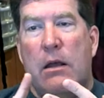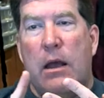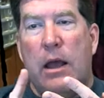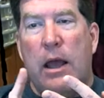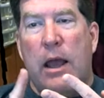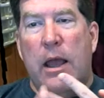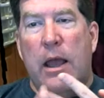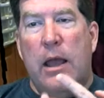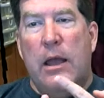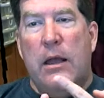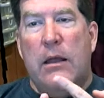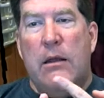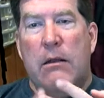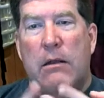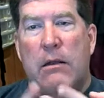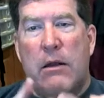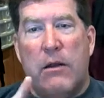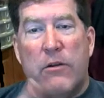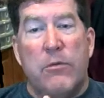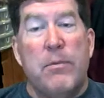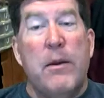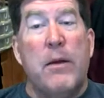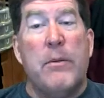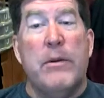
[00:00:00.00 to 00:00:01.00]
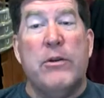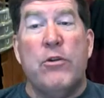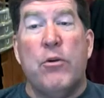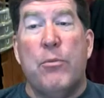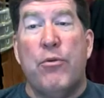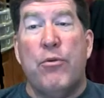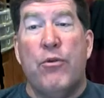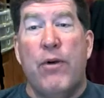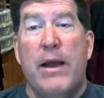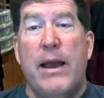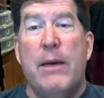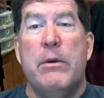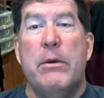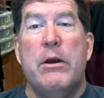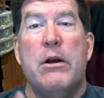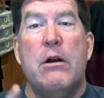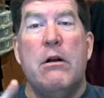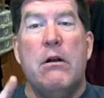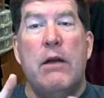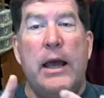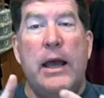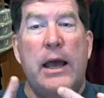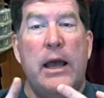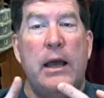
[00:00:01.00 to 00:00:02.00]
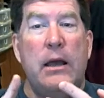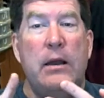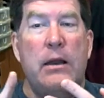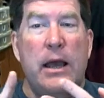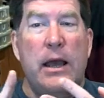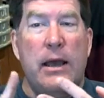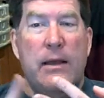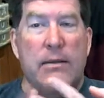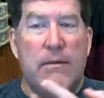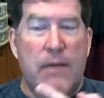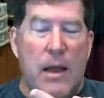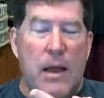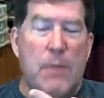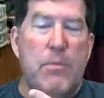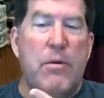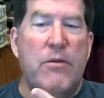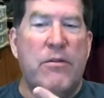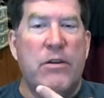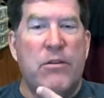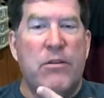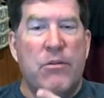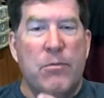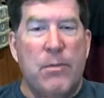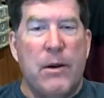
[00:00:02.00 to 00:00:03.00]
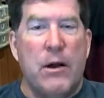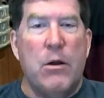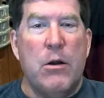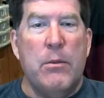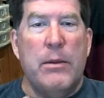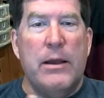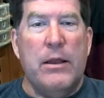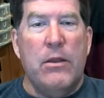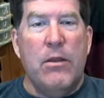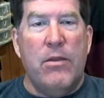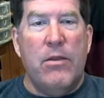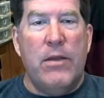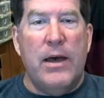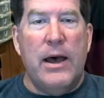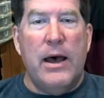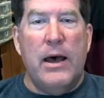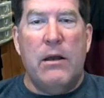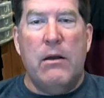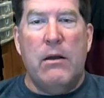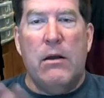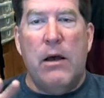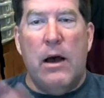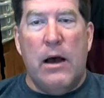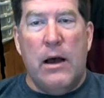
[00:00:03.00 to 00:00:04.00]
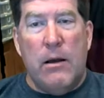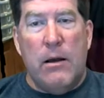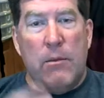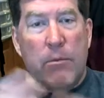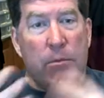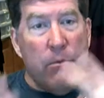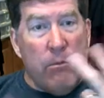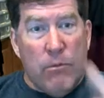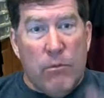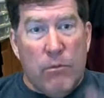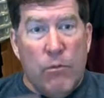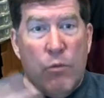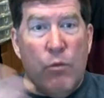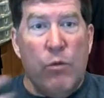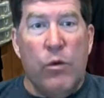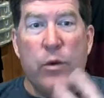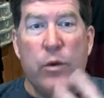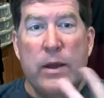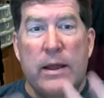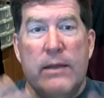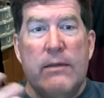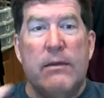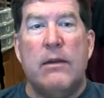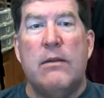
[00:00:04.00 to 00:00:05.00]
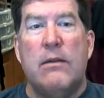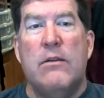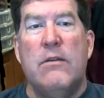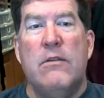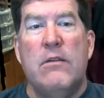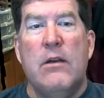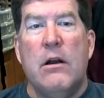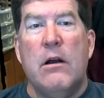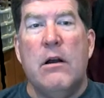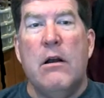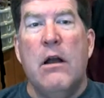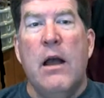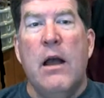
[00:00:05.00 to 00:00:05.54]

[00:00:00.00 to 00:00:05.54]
a experimental parameter and a type of experiment that you need to consider.